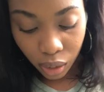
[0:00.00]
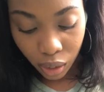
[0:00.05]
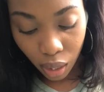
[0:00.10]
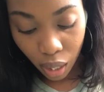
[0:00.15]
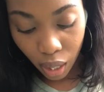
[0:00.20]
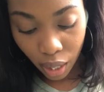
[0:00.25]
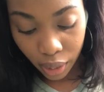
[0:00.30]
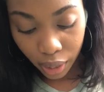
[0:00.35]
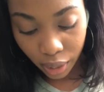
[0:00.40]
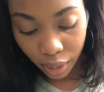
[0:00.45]
I
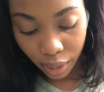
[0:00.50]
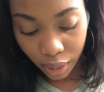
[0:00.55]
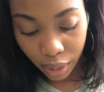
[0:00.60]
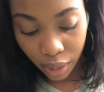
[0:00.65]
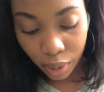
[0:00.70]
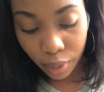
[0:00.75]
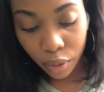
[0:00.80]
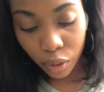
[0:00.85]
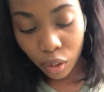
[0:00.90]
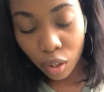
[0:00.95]
gotta
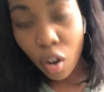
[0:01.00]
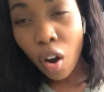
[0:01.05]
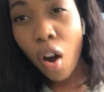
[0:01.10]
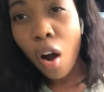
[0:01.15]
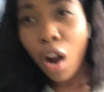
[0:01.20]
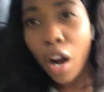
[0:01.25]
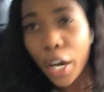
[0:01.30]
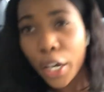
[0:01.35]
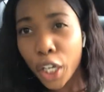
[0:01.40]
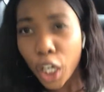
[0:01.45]
get out of the
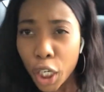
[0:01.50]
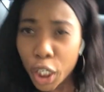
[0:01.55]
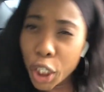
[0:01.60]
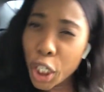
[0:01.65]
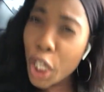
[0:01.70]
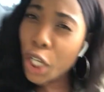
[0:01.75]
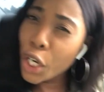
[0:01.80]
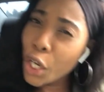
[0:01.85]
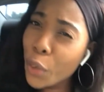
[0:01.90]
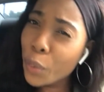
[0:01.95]
car. I'm gonna
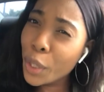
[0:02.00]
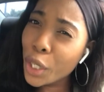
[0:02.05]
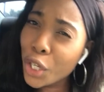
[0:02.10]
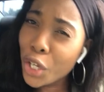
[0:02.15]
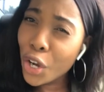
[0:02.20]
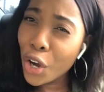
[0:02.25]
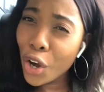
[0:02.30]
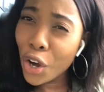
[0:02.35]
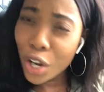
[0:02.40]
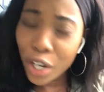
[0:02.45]
get out of my
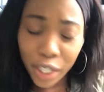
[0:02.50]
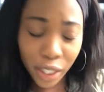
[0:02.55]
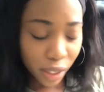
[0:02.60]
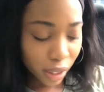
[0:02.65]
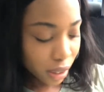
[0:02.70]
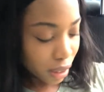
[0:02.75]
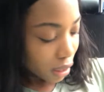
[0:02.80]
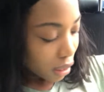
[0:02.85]
car.